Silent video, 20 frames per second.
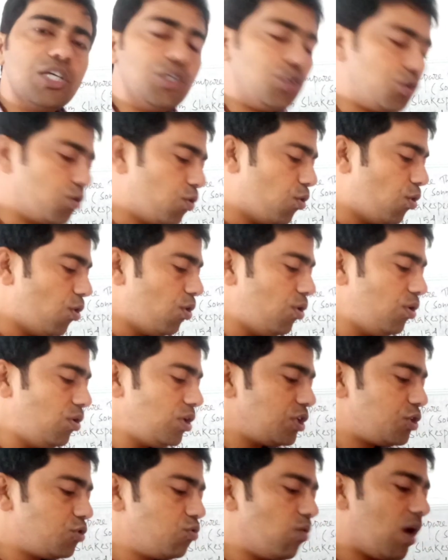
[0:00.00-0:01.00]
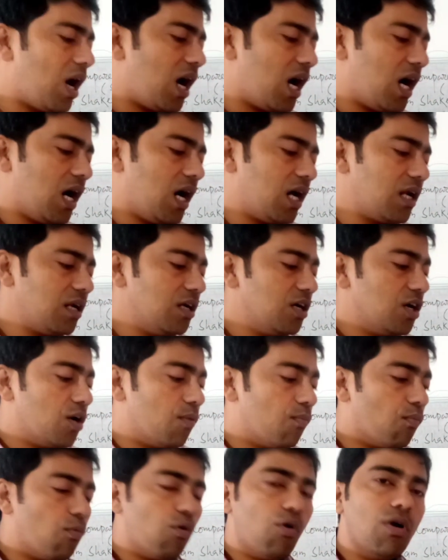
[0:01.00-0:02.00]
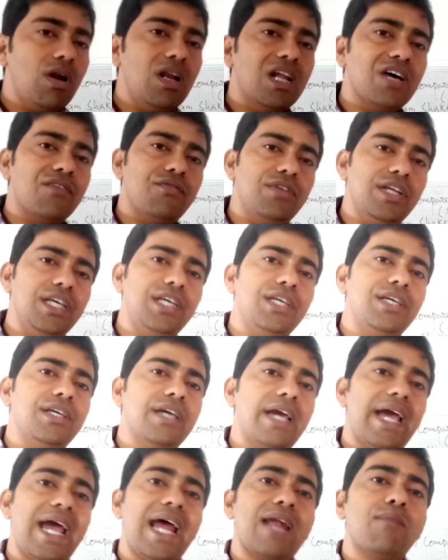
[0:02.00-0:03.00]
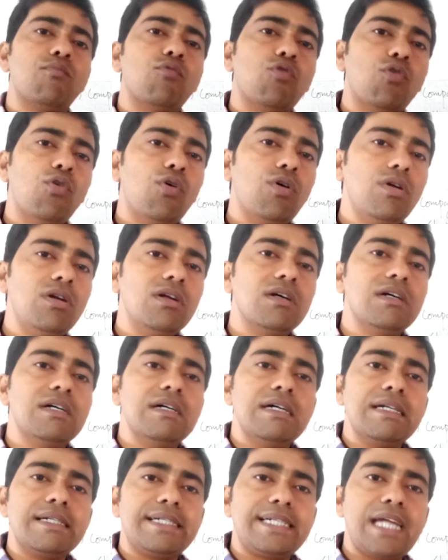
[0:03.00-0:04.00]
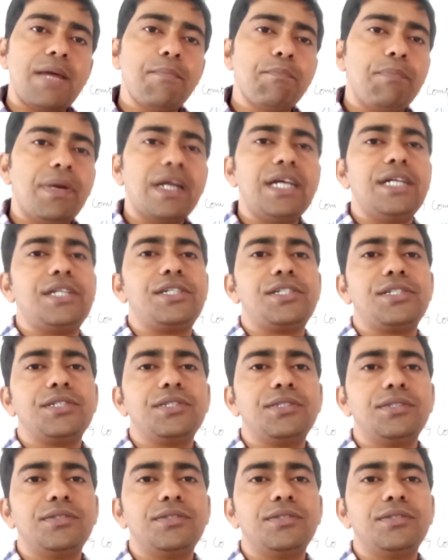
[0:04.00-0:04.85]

You are more lovely and more temperate,